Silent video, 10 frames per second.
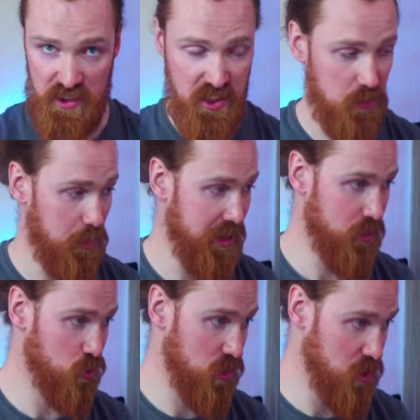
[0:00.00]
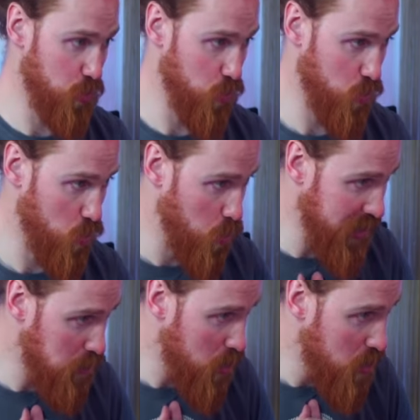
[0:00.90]
is Beledros
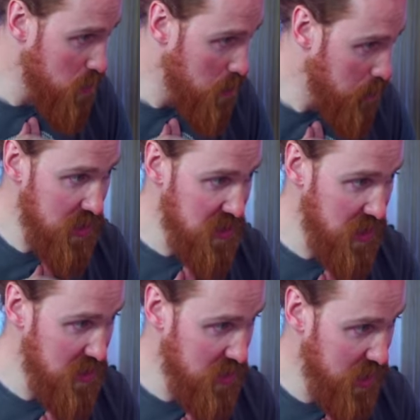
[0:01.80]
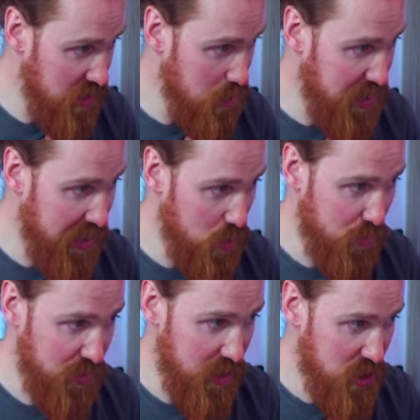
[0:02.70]
Witherblown that says at the beginning
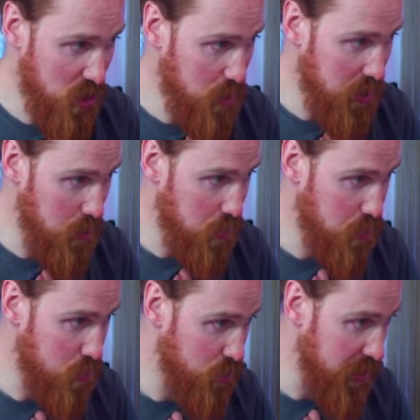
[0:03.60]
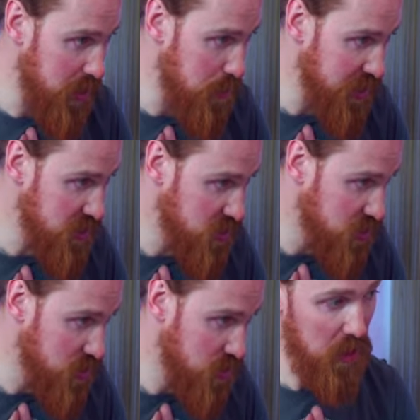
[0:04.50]
of each upkeep, create a
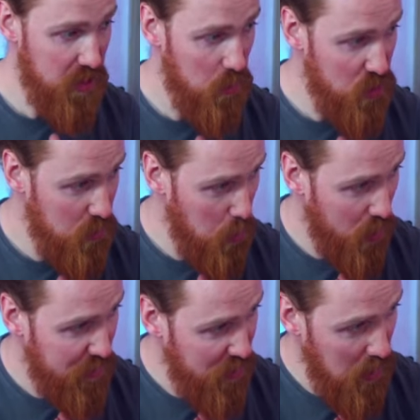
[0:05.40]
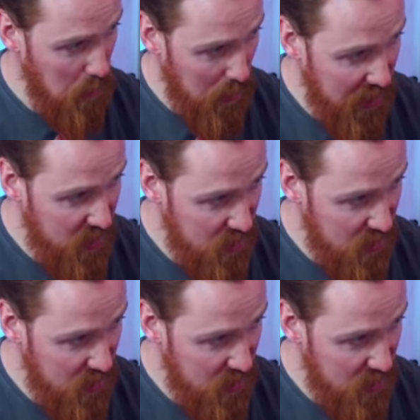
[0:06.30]
pest, but the most important thing, pay